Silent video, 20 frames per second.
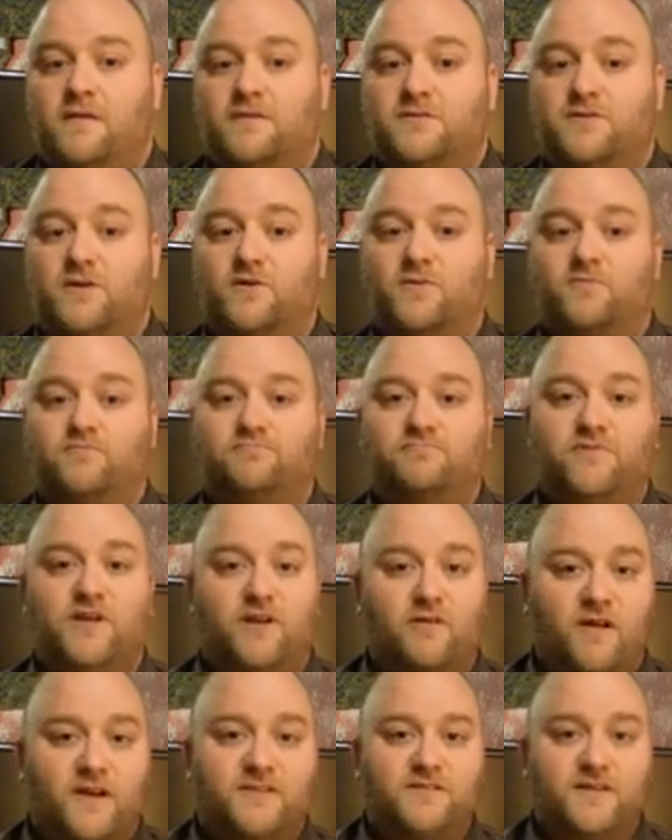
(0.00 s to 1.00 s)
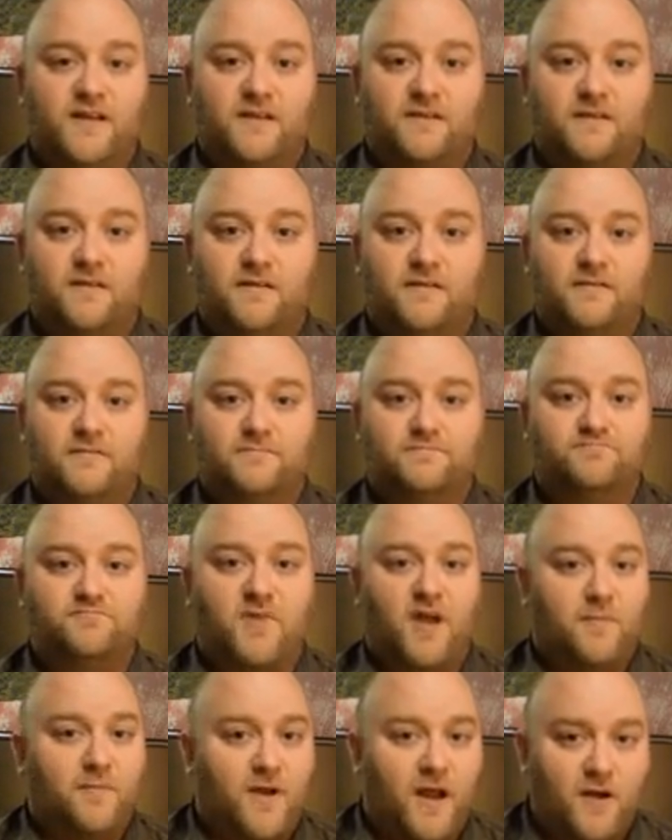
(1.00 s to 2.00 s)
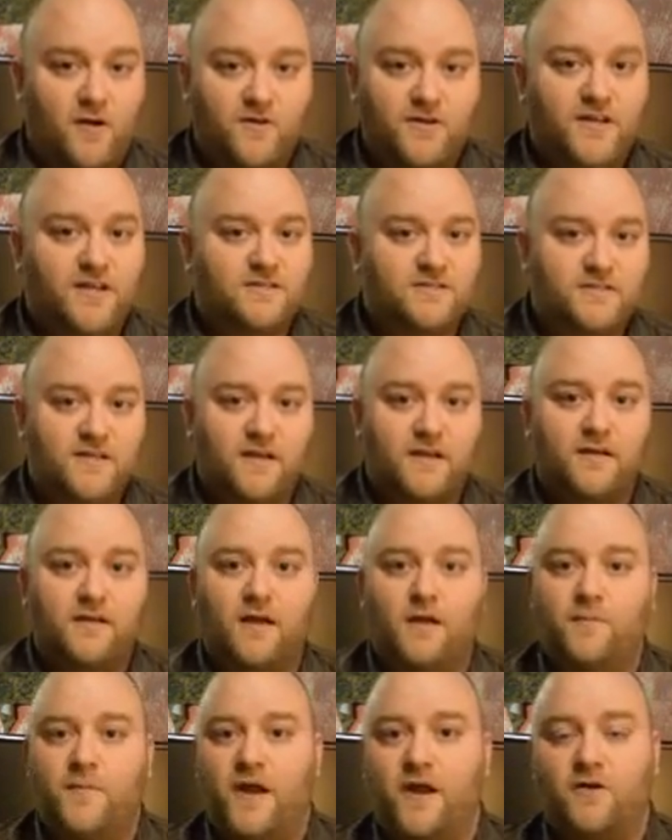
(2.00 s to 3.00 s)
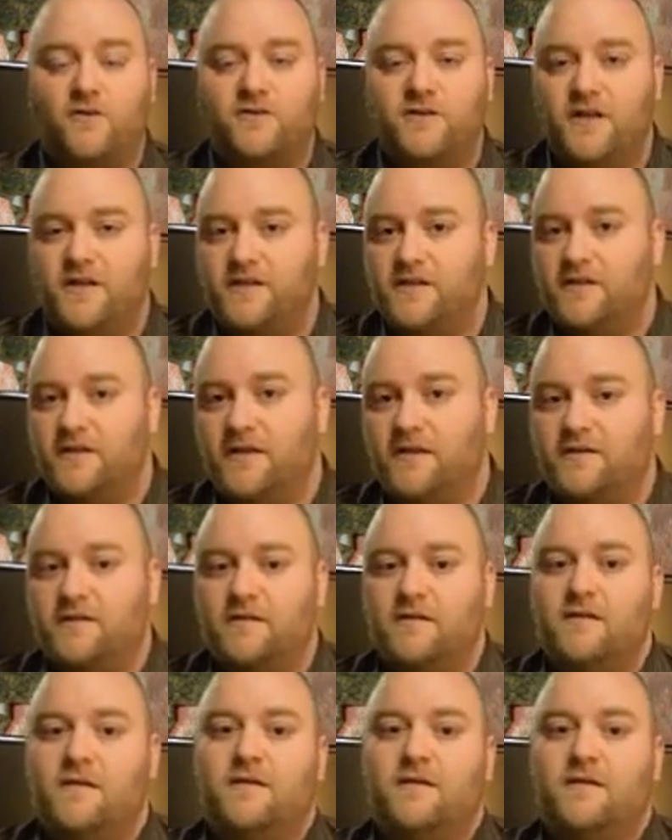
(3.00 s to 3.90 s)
So here I sit. I'm not artistic, I'm not articulate,